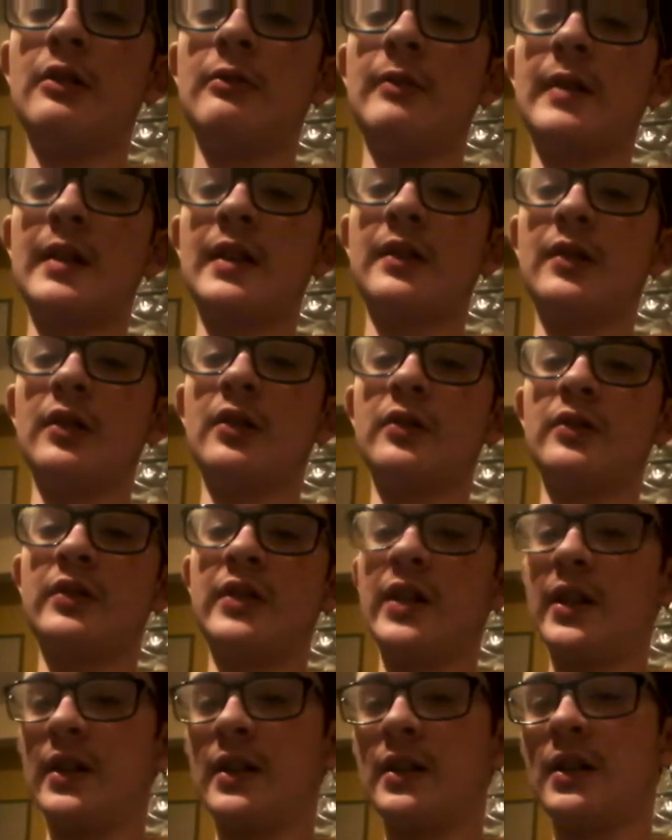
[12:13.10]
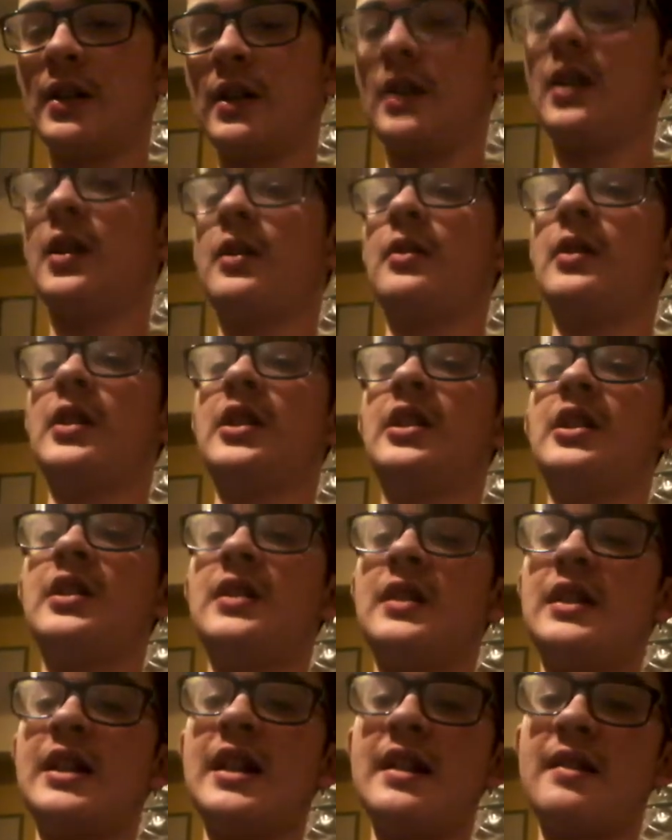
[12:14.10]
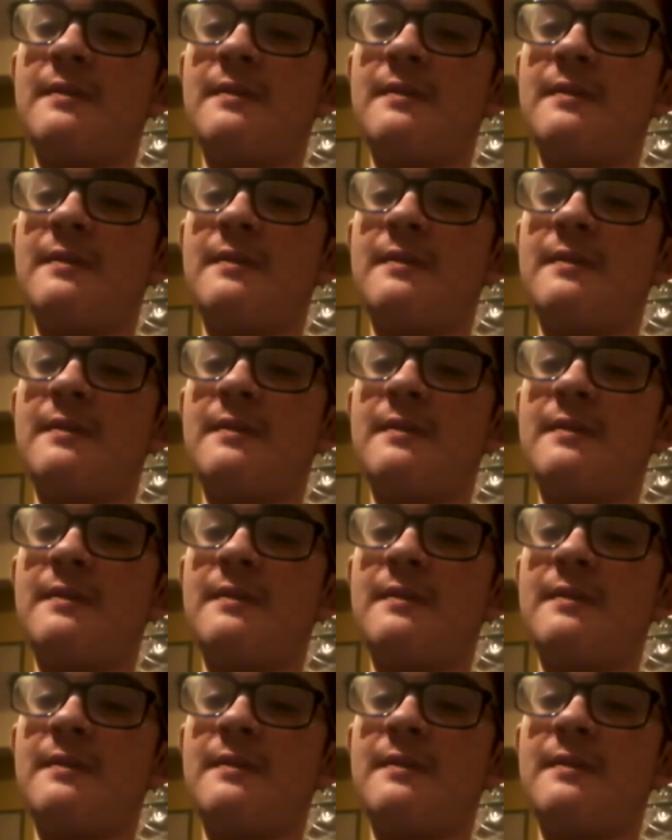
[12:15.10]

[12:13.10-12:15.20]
with the Doctor. She's